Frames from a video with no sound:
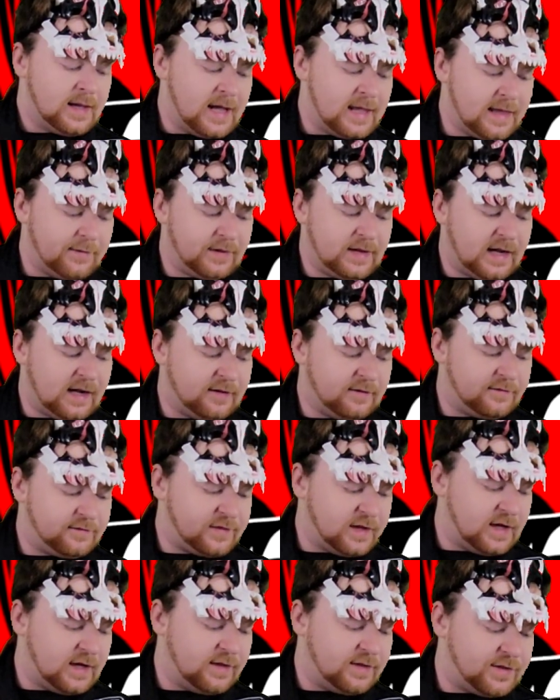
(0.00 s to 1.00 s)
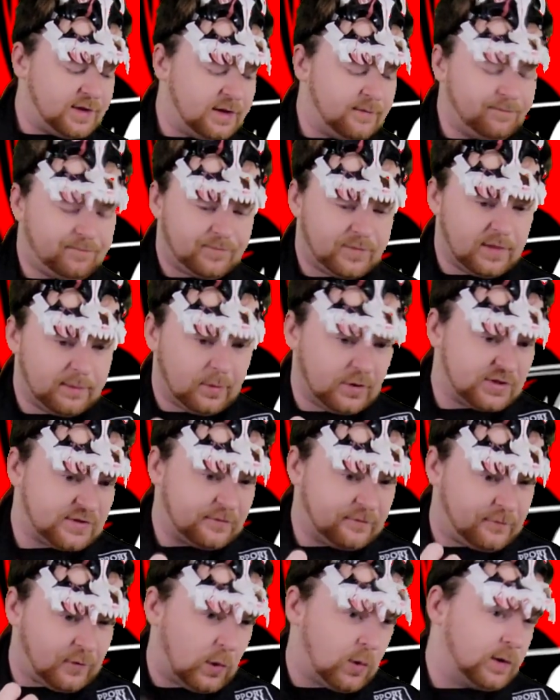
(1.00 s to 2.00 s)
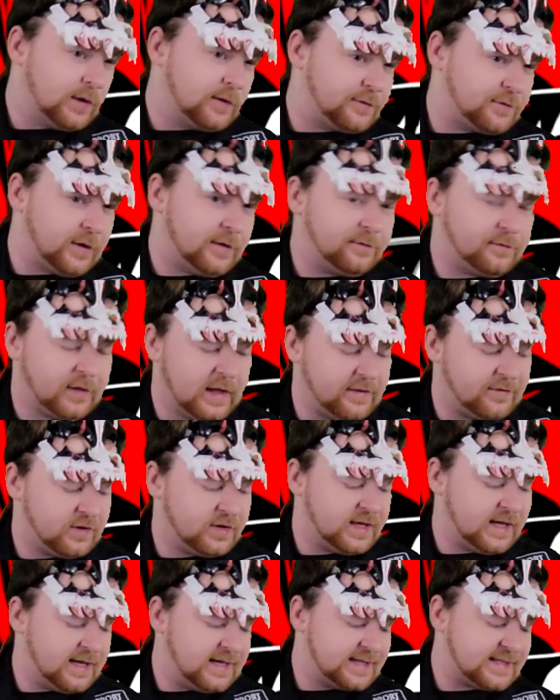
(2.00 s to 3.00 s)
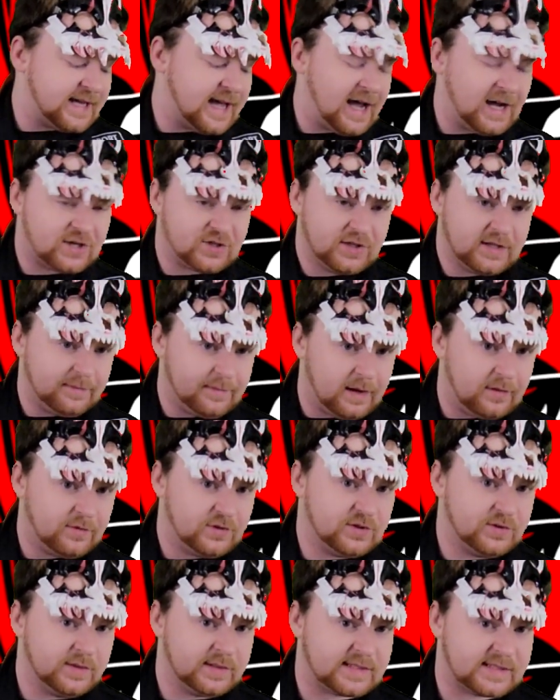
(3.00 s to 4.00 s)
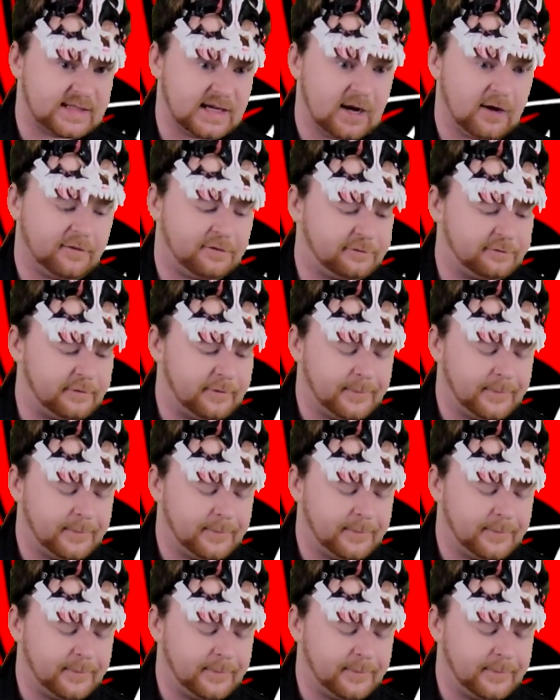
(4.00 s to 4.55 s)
and then we have the, the, the most forward front flavor is actually the Mountain Dew itself.